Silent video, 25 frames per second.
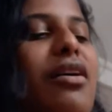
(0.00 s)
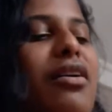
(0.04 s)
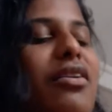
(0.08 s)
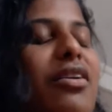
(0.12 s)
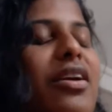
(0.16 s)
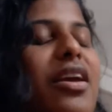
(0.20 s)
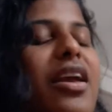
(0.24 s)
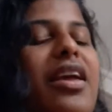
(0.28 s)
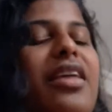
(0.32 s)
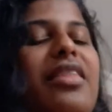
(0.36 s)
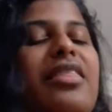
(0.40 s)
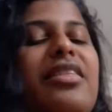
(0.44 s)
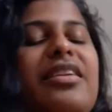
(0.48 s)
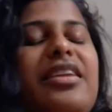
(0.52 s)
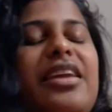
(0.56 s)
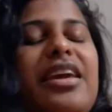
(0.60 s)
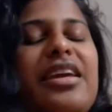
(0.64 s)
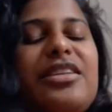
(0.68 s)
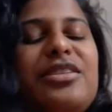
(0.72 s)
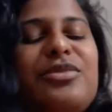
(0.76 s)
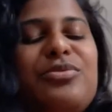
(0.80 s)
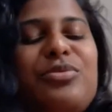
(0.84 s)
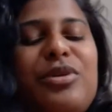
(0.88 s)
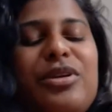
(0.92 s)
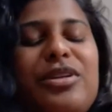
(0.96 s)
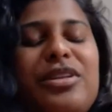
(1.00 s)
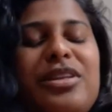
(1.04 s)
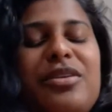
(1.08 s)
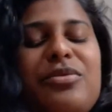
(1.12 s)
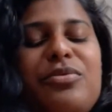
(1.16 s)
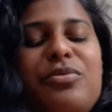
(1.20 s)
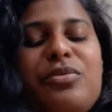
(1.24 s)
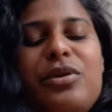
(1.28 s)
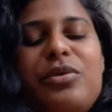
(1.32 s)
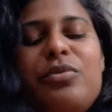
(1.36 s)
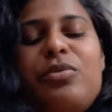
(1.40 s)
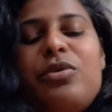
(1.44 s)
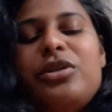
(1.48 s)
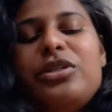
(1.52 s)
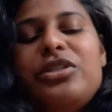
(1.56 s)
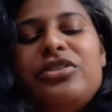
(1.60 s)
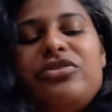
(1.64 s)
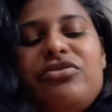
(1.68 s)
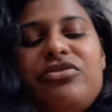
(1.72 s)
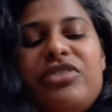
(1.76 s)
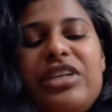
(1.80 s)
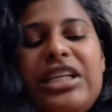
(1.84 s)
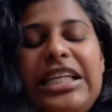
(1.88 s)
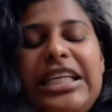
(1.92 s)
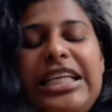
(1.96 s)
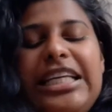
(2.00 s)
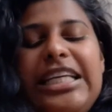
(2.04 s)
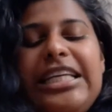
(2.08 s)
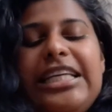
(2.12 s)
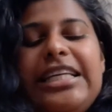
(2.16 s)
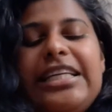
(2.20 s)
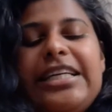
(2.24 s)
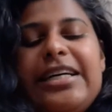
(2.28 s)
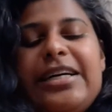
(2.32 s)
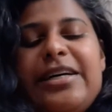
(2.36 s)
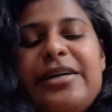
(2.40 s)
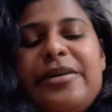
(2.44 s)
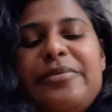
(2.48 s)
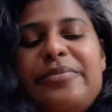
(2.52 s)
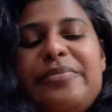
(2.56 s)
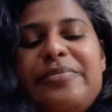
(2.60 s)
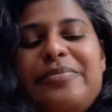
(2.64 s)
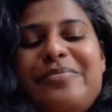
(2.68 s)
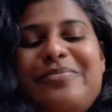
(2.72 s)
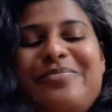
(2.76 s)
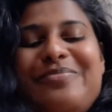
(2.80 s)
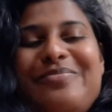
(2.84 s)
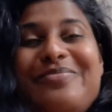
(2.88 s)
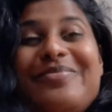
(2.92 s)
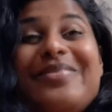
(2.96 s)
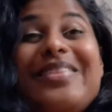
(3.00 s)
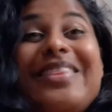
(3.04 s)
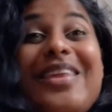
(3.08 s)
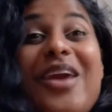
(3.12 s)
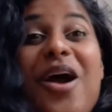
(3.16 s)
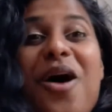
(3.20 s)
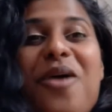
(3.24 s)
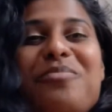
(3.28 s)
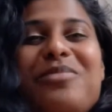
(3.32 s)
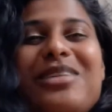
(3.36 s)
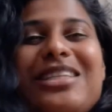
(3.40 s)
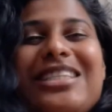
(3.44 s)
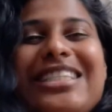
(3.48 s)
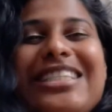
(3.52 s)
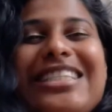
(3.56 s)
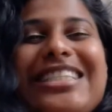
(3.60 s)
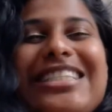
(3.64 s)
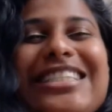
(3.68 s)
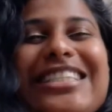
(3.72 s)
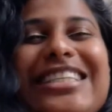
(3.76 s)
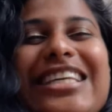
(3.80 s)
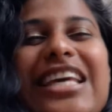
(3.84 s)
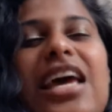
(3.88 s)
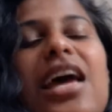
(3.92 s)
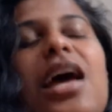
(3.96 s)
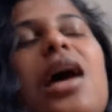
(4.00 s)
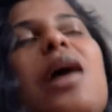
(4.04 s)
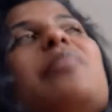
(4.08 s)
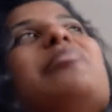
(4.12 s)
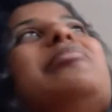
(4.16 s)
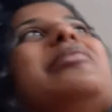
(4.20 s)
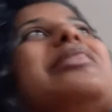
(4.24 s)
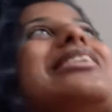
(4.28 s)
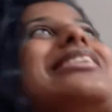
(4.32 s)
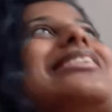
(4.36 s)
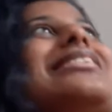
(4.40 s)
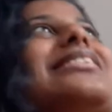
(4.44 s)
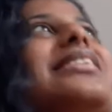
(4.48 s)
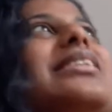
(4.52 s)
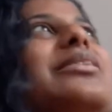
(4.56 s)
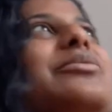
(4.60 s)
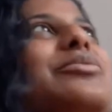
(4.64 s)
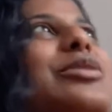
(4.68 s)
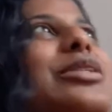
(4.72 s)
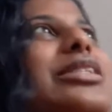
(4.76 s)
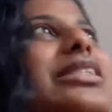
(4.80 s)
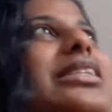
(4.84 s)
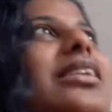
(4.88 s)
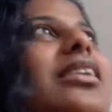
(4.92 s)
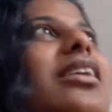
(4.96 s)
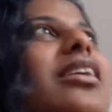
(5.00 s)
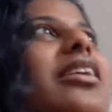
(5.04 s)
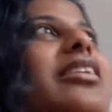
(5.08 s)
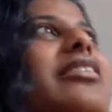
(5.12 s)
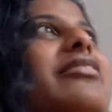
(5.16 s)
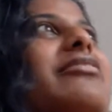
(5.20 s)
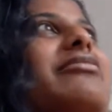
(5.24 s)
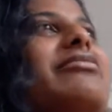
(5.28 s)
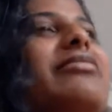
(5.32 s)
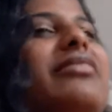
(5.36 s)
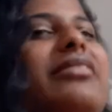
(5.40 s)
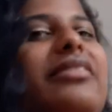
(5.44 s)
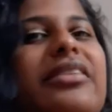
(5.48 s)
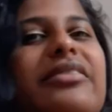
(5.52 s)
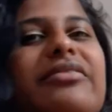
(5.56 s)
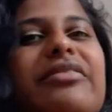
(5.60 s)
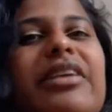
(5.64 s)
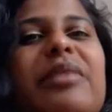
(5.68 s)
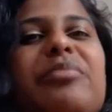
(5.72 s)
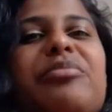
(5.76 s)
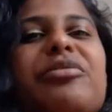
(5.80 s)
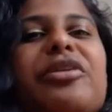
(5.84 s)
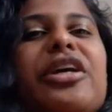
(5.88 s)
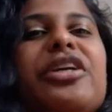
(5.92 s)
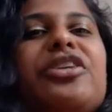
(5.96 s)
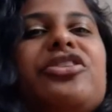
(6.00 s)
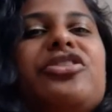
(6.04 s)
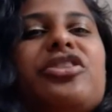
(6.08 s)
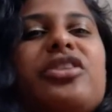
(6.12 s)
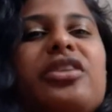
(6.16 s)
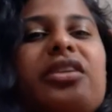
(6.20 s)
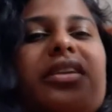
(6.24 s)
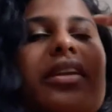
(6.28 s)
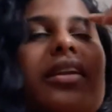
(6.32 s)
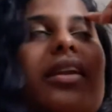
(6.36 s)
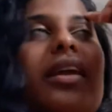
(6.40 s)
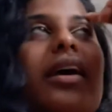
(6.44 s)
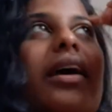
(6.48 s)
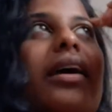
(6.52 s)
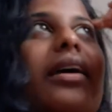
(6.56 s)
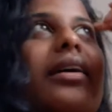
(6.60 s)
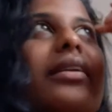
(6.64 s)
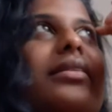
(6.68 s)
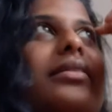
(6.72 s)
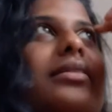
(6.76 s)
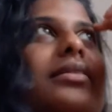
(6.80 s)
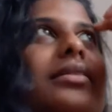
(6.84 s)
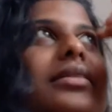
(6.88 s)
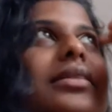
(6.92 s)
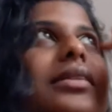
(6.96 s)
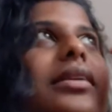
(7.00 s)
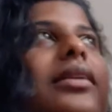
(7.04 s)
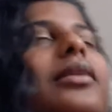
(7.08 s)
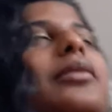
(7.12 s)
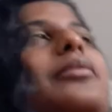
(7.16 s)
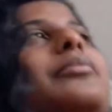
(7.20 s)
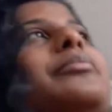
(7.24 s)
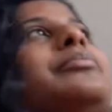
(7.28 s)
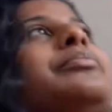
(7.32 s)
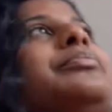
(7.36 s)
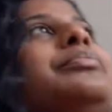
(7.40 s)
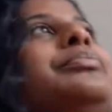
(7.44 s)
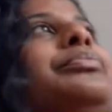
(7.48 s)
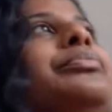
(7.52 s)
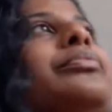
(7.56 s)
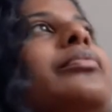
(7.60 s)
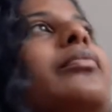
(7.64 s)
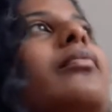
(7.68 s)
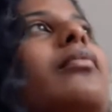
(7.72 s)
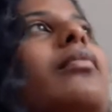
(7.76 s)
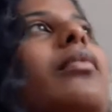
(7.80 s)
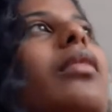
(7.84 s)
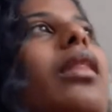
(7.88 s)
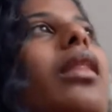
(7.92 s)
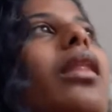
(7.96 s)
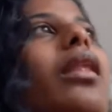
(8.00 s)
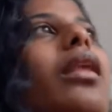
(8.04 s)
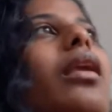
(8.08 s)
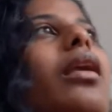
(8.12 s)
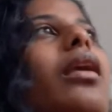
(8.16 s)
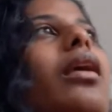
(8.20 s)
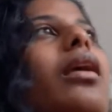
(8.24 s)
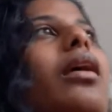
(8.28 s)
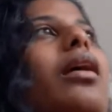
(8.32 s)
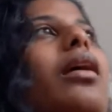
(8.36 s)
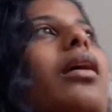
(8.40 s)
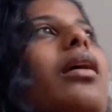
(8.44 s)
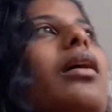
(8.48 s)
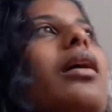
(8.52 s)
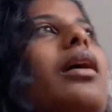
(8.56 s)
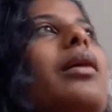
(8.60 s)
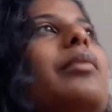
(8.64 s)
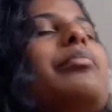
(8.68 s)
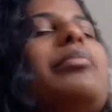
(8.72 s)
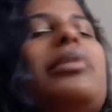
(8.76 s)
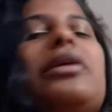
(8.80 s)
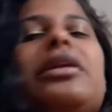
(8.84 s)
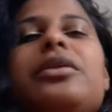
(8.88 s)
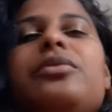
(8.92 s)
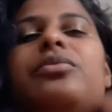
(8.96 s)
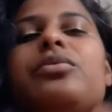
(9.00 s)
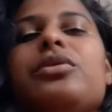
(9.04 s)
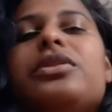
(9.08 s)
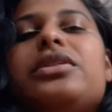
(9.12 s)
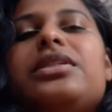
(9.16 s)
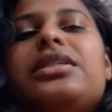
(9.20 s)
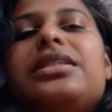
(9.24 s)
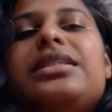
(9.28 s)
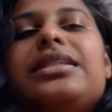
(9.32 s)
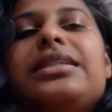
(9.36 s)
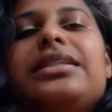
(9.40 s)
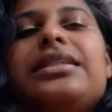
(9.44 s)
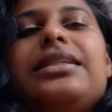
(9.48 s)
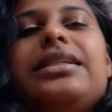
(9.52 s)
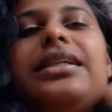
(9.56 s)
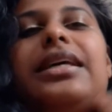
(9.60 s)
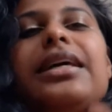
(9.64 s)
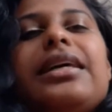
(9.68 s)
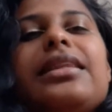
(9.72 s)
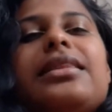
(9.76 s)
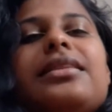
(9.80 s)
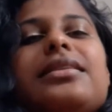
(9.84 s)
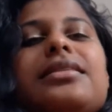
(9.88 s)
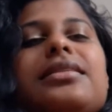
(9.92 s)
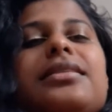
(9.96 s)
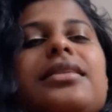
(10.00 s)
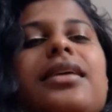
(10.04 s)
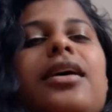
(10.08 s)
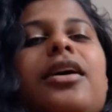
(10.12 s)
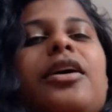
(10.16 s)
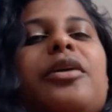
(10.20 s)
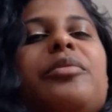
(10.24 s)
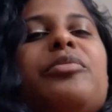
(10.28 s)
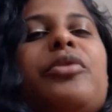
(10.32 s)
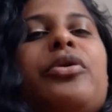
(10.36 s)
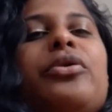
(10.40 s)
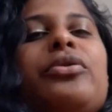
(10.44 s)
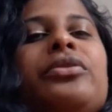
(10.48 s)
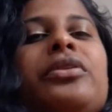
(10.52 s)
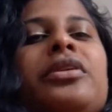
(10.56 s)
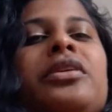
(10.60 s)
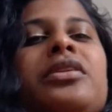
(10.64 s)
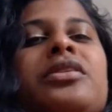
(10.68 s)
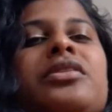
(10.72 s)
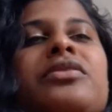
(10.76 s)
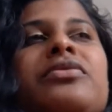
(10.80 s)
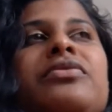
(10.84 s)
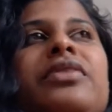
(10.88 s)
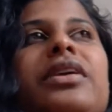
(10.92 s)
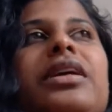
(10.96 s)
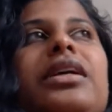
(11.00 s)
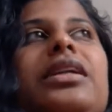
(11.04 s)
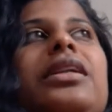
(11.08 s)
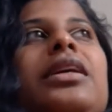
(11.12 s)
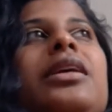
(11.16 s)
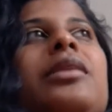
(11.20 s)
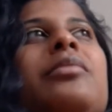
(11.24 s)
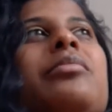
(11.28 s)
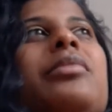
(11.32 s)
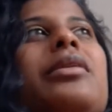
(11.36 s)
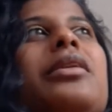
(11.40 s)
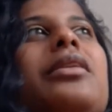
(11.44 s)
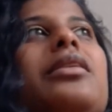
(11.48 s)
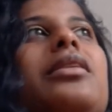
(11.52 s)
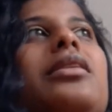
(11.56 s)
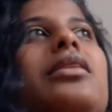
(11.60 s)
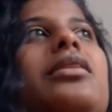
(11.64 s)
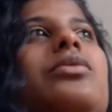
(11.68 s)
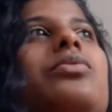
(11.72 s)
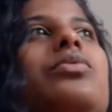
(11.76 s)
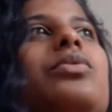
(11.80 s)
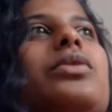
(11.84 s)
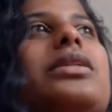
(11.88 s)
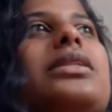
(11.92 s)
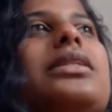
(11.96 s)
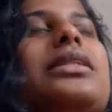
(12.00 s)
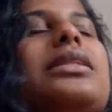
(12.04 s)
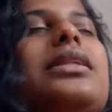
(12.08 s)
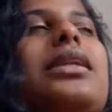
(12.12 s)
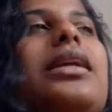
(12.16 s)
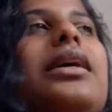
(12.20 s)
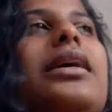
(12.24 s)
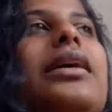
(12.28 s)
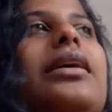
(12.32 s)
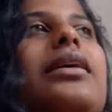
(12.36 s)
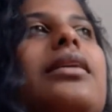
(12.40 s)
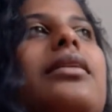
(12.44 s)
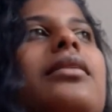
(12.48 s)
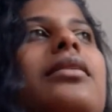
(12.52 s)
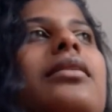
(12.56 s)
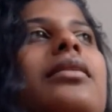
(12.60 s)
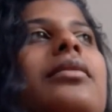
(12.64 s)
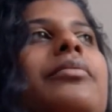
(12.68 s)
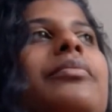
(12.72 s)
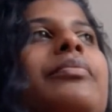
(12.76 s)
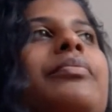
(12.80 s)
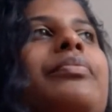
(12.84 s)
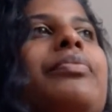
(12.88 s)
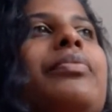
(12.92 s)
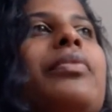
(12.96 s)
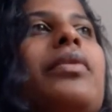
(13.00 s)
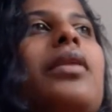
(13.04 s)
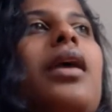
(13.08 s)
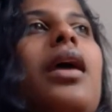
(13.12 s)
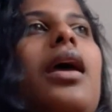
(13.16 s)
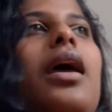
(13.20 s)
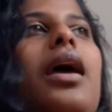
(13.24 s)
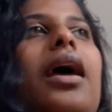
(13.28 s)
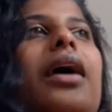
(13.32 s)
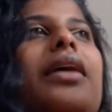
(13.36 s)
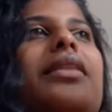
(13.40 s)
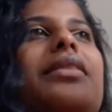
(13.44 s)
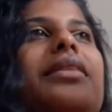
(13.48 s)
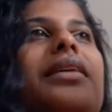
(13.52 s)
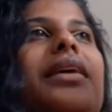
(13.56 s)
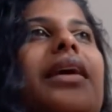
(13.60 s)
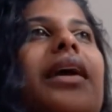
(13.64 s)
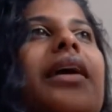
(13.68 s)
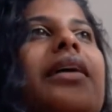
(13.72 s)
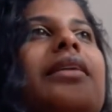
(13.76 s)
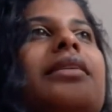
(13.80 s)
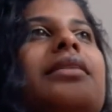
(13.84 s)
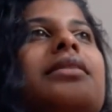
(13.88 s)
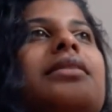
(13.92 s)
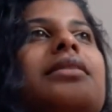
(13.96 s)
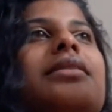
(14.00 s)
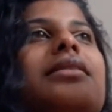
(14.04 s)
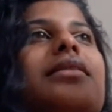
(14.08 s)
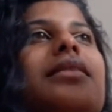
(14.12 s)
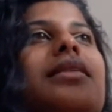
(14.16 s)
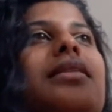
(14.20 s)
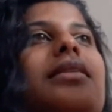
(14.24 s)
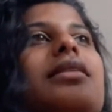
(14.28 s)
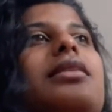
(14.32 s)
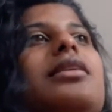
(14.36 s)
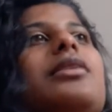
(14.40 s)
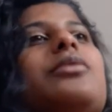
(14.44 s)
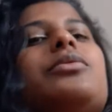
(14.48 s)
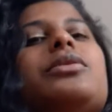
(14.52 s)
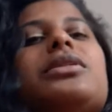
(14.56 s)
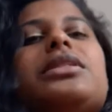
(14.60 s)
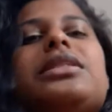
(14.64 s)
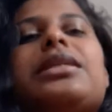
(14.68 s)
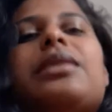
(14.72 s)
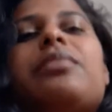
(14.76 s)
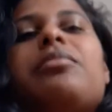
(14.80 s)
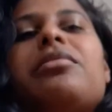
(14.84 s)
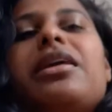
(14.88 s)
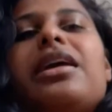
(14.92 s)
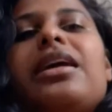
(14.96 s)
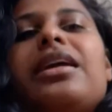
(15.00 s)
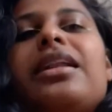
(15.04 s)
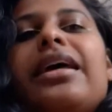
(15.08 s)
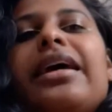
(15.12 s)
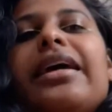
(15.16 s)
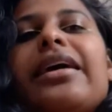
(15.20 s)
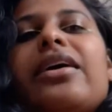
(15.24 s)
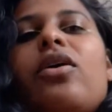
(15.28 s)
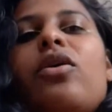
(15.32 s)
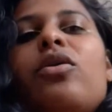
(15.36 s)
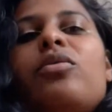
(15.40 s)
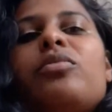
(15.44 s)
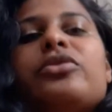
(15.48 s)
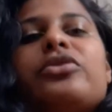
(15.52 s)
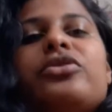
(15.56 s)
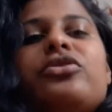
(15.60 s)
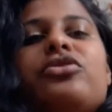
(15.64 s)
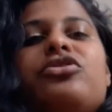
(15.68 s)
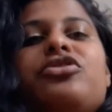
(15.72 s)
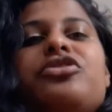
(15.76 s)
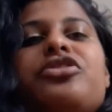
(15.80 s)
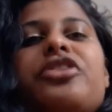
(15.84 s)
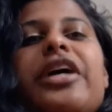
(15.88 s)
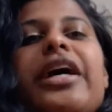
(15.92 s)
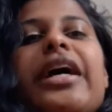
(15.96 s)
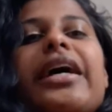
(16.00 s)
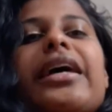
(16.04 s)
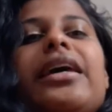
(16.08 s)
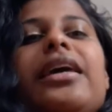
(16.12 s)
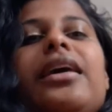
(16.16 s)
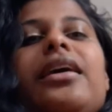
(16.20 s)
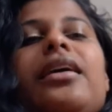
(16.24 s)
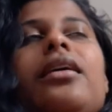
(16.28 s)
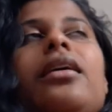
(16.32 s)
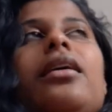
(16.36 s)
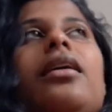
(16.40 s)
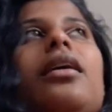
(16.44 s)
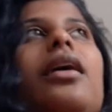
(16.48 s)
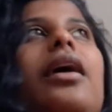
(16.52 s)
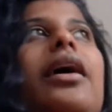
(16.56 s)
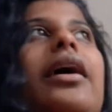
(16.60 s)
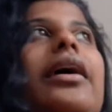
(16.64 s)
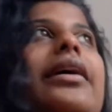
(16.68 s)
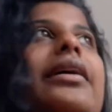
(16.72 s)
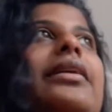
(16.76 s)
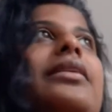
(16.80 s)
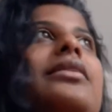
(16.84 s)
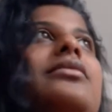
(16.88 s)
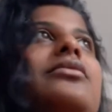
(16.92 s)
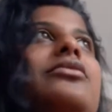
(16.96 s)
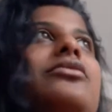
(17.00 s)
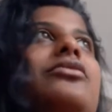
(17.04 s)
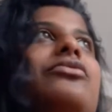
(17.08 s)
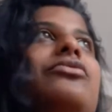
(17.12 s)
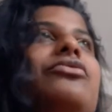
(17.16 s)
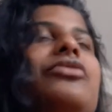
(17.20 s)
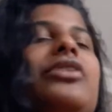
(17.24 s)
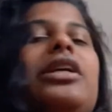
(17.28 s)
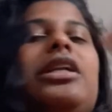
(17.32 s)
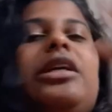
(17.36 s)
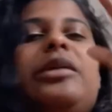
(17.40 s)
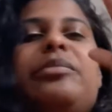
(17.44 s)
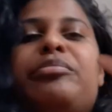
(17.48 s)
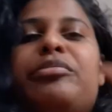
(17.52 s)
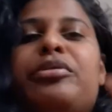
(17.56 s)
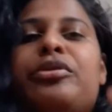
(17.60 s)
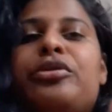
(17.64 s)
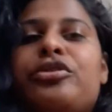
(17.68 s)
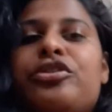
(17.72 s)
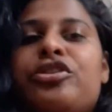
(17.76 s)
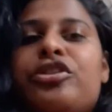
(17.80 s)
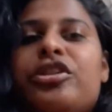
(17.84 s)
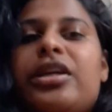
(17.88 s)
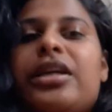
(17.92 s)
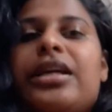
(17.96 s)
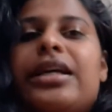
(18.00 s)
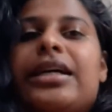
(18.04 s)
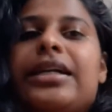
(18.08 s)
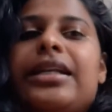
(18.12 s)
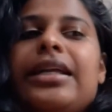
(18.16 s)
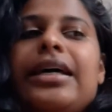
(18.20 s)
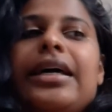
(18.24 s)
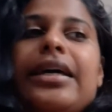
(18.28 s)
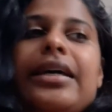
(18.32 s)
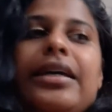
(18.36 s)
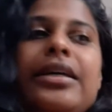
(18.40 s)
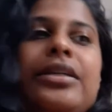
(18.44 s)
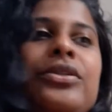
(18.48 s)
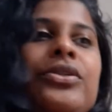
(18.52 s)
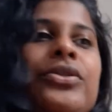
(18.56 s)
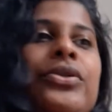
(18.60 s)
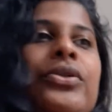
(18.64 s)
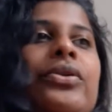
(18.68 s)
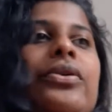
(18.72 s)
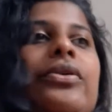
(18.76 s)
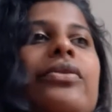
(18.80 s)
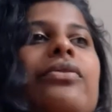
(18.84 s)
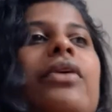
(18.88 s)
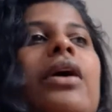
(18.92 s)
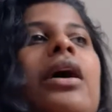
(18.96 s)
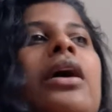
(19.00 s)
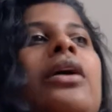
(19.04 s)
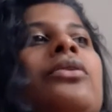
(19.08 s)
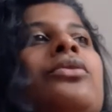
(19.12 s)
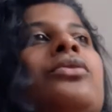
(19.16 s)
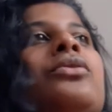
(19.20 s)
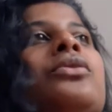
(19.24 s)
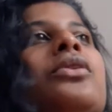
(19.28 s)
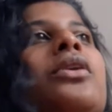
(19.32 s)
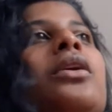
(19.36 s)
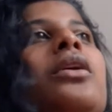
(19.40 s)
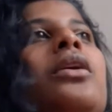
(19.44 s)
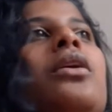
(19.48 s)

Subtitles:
Okay, the next one was really the opposite, because there was a lot of vibration, and but it was still like this harmonious feeling, but it was like at the end there was something like almost dragging and really pushing like into the ground.